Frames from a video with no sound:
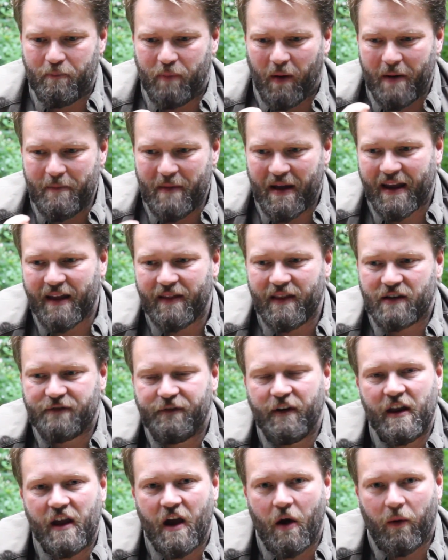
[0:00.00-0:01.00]
by making this
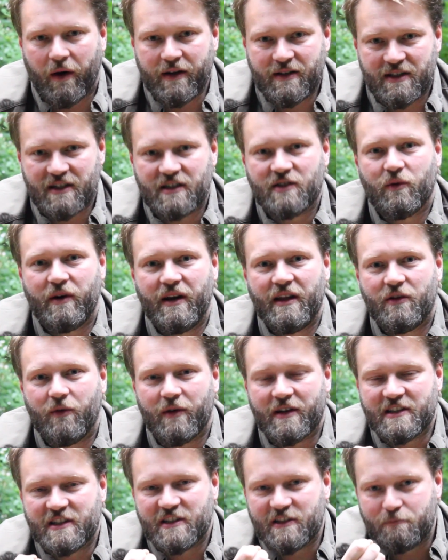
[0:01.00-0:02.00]
video, I just wanted to
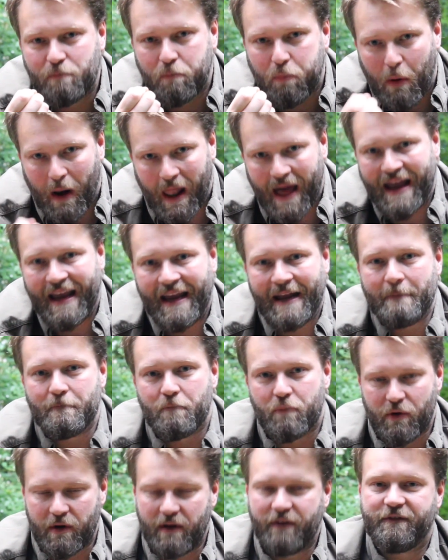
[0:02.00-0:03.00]
explain
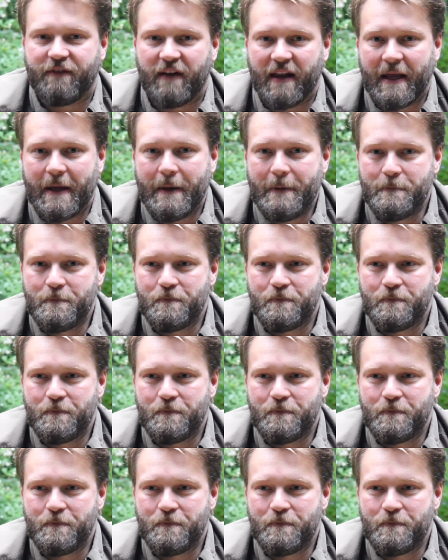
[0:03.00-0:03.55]
briefly